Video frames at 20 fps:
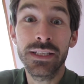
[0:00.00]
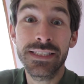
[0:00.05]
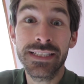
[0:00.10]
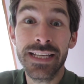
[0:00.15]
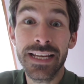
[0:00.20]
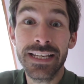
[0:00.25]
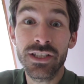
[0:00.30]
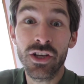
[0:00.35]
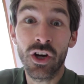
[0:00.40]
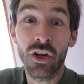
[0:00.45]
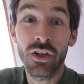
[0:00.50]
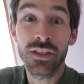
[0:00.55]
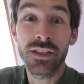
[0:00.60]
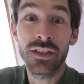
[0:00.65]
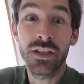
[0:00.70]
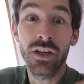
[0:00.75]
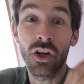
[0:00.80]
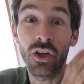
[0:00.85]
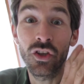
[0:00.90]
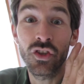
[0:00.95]
sit
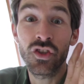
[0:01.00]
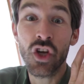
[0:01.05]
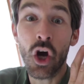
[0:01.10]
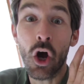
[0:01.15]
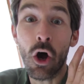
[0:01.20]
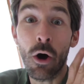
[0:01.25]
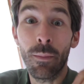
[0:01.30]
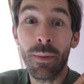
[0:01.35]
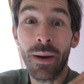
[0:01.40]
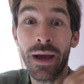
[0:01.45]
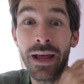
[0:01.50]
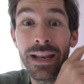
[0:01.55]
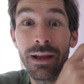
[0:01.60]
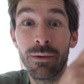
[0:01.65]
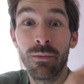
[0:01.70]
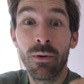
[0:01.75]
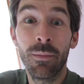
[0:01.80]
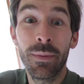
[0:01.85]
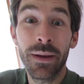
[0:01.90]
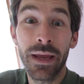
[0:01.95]
on top, and
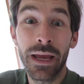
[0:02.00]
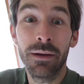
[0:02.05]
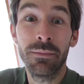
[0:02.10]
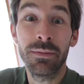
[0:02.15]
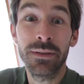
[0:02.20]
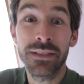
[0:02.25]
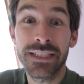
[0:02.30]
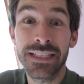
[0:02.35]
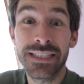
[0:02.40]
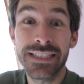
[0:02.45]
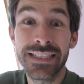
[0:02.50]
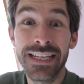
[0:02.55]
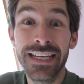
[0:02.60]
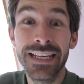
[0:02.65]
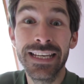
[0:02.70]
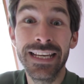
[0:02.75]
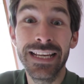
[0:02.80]
then we'll be able to seal